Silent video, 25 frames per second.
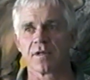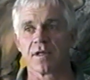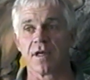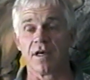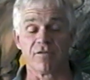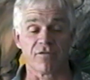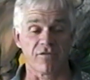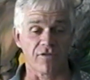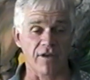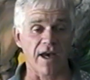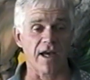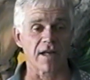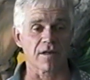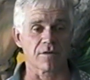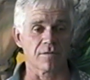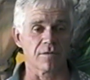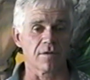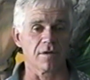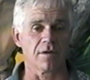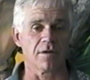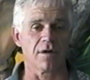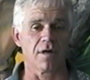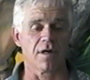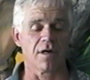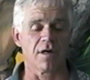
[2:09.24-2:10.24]
In fact,
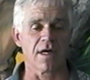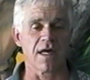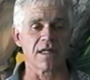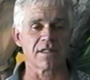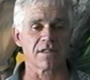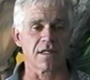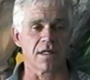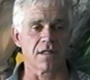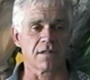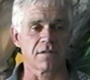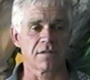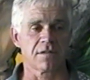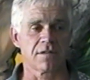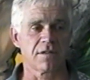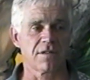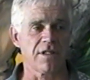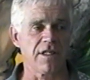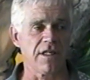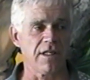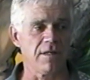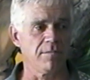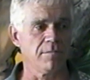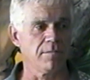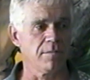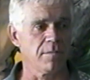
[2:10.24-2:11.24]
as a
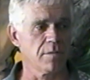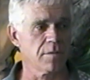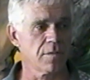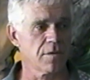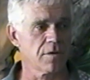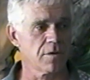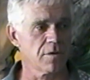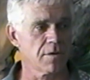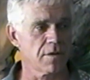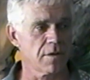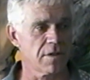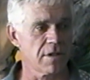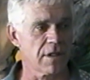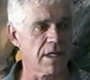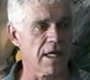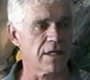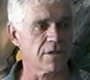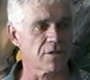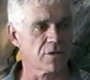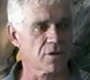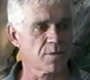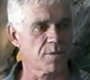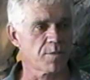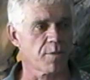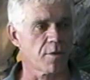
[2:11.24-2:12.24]
team
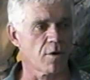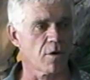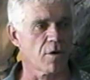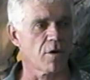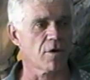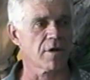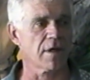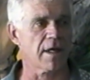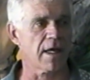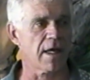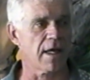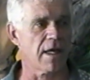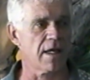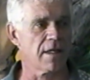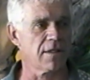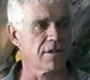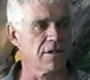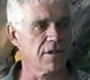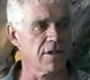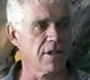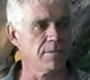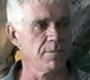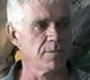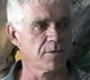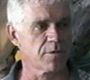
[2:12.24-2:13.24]
net sport
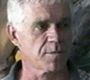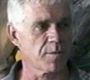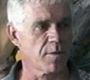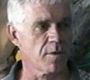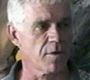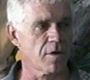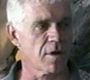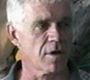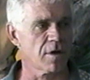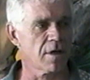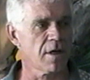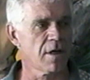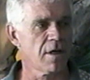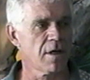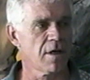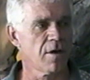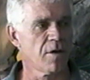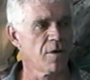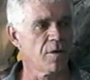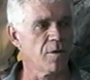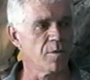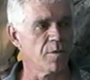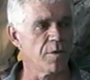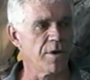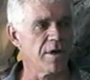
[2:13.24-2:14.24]
and team sport,
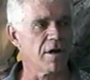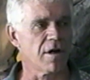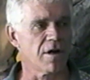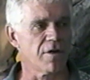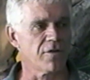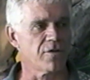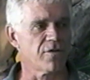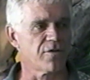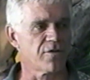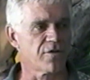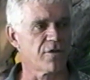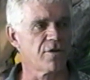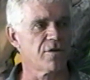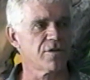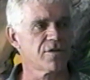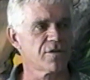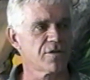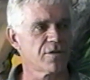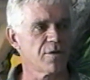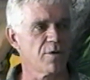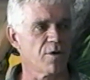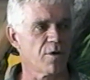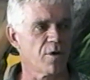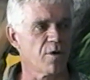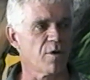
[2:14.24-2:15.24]
we are the
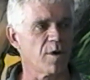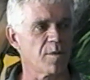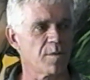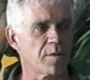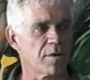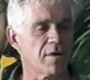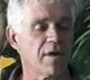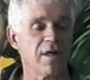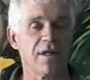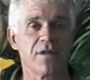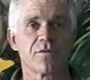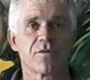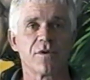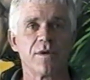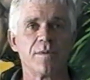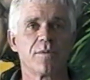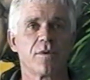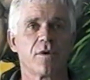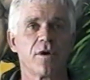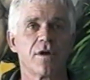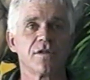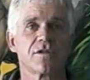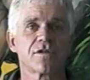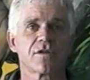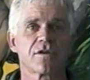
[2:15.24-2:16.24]
first to incorporate
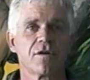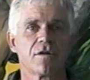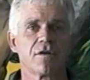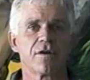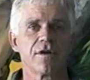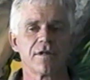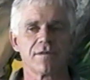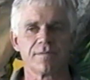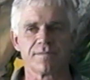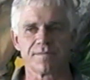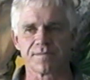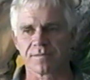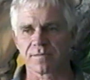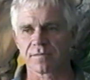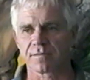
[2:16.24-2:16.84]
3-point scoring.